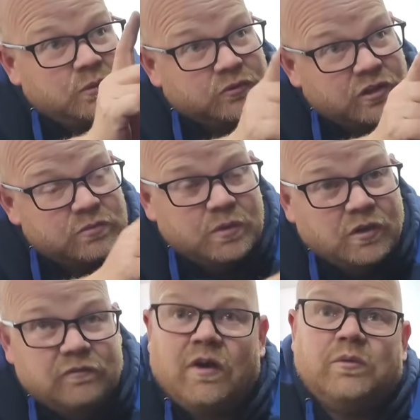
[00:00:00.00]
We'll test if we've
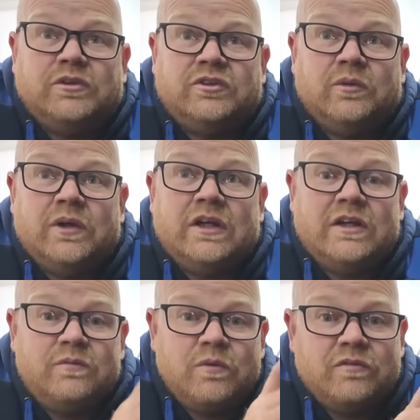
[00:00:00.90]
got voltage to it.
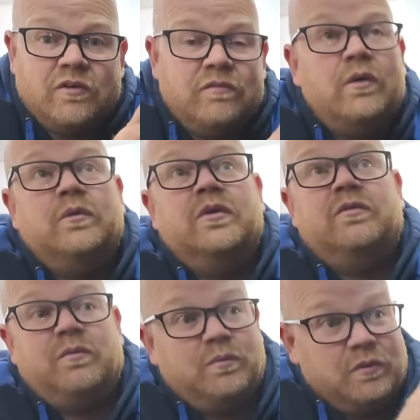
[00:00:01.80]
If we've got
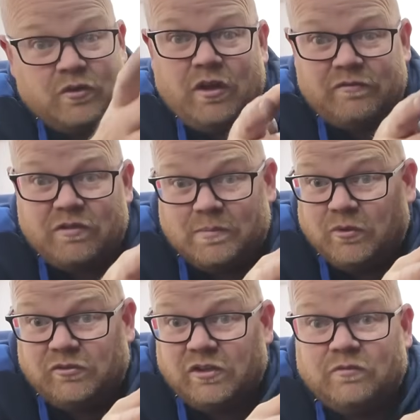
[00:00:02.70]
if we've got that
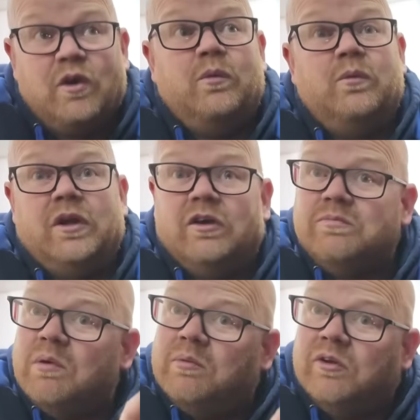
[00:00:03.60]
3.6 volt, we know
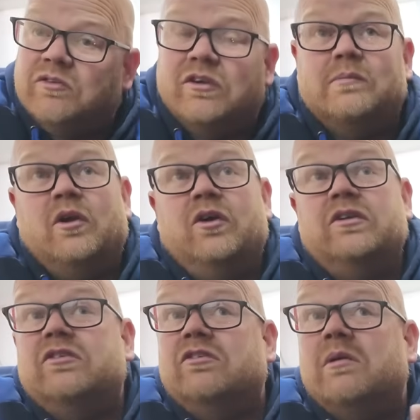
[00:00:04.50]
it's probably on the same
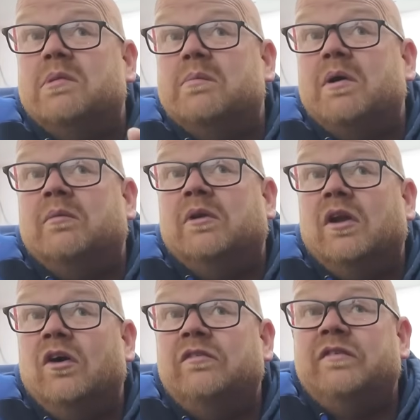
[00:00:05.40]
line because it's going to be a
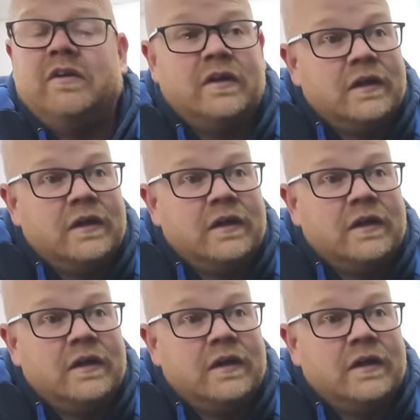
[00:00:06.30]
permanent live.